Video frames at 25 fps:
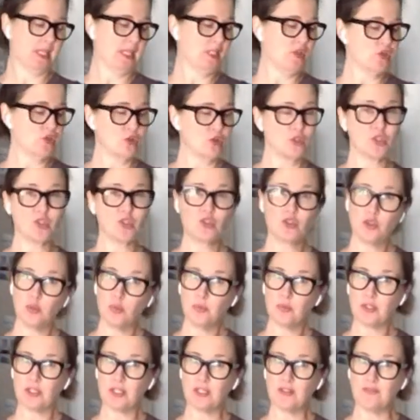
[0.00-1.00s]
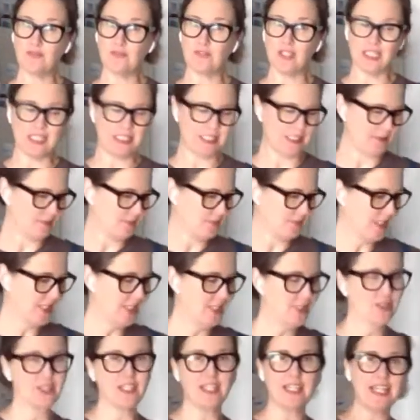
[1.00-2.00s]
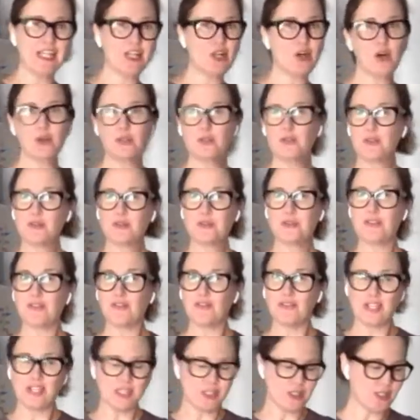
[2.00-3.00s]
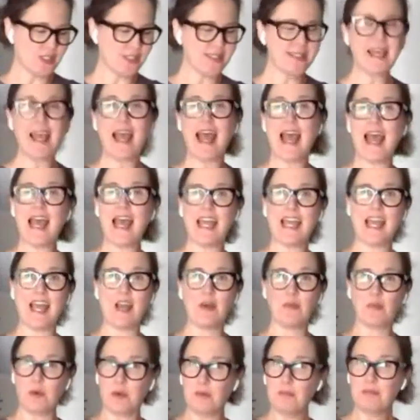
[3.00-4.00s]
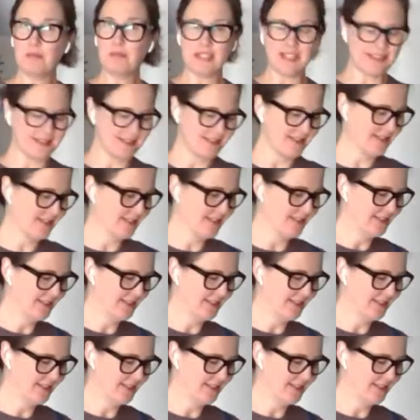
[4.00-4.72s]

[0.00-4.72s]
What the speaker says: So it's super convenient. You can get all sorts of veggies at one place.